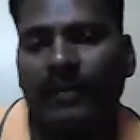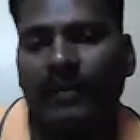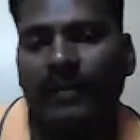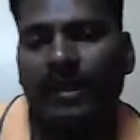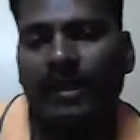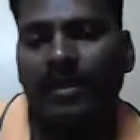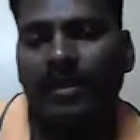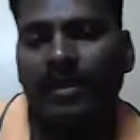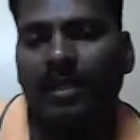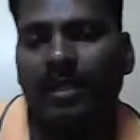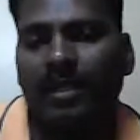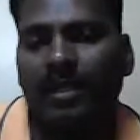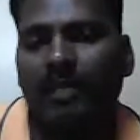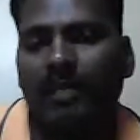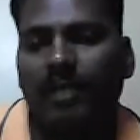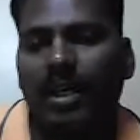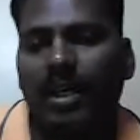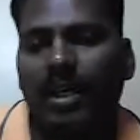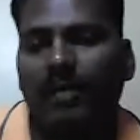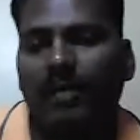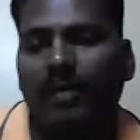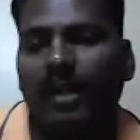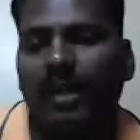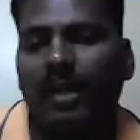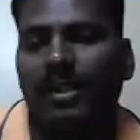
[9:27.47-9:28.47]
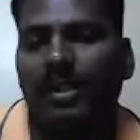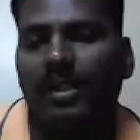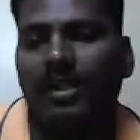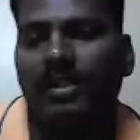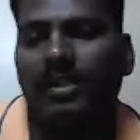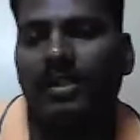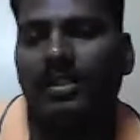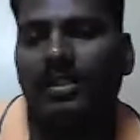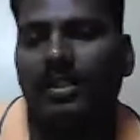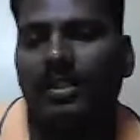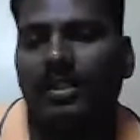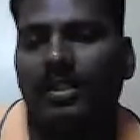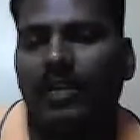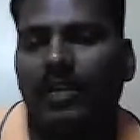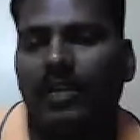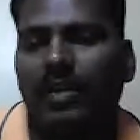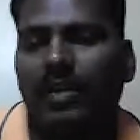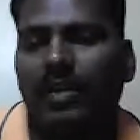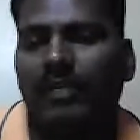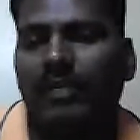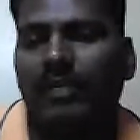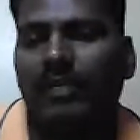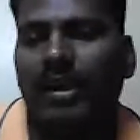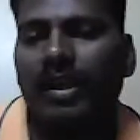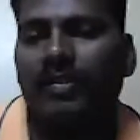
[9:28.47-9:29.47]
Then multiply this
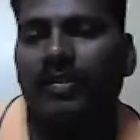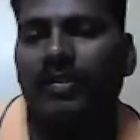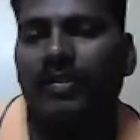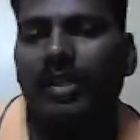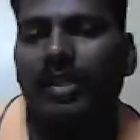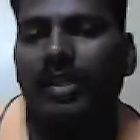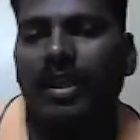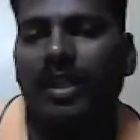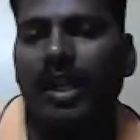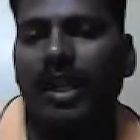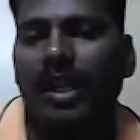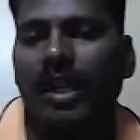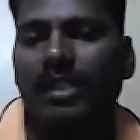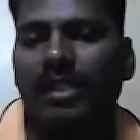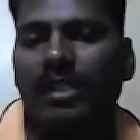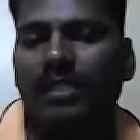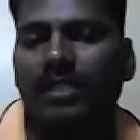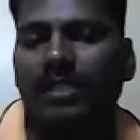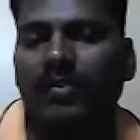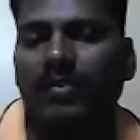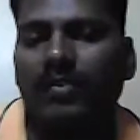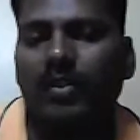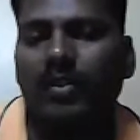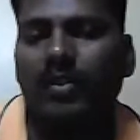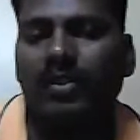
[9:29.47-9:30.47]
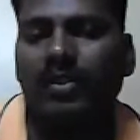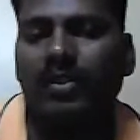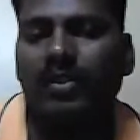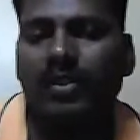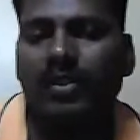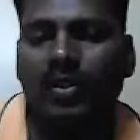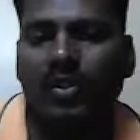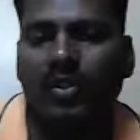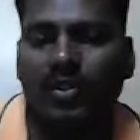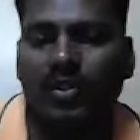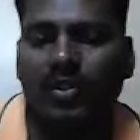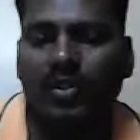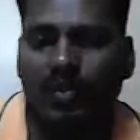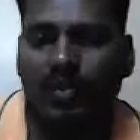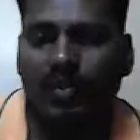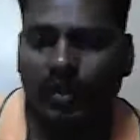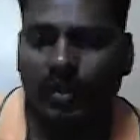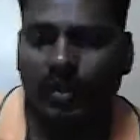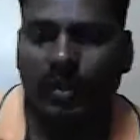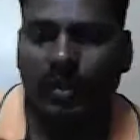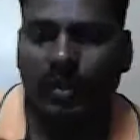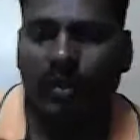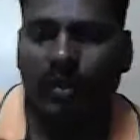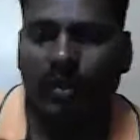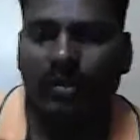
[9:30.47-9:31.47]
discounting factor with the cash inflows. You
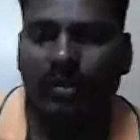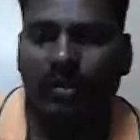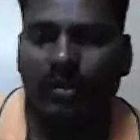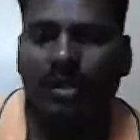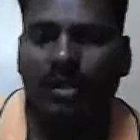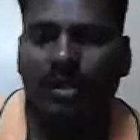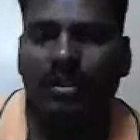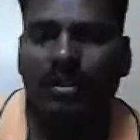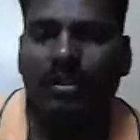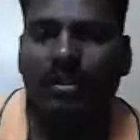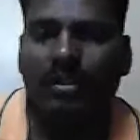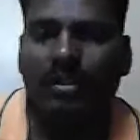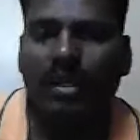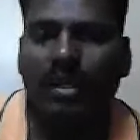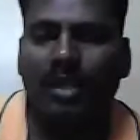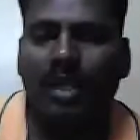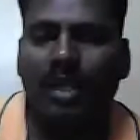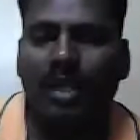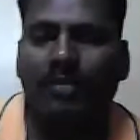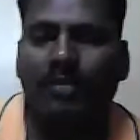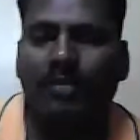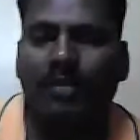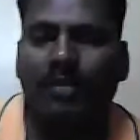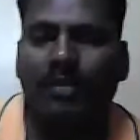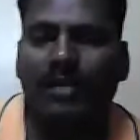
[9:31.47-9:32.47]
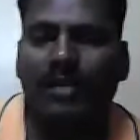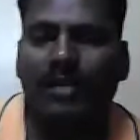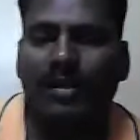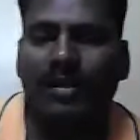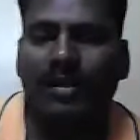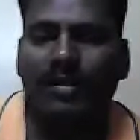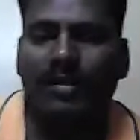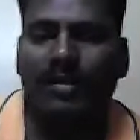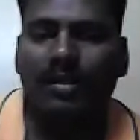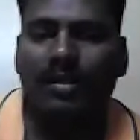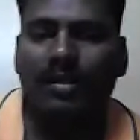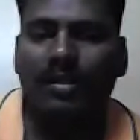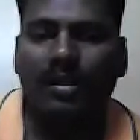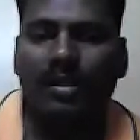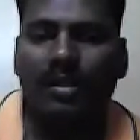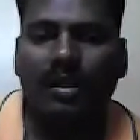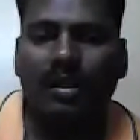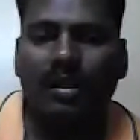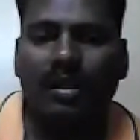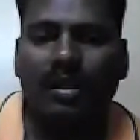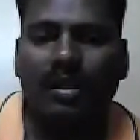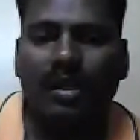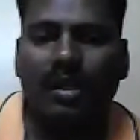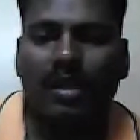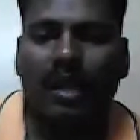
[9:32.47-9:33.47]
can obtain the NPV,
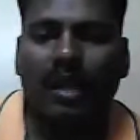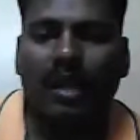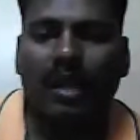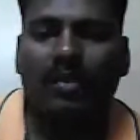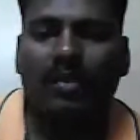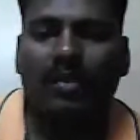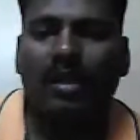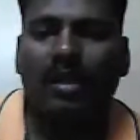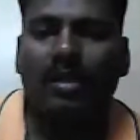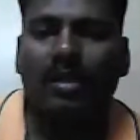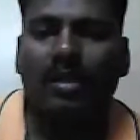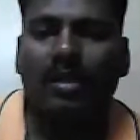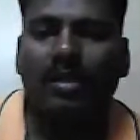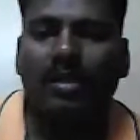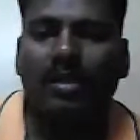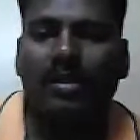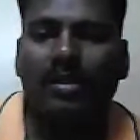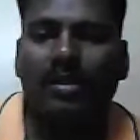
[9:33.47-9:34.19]
calculate the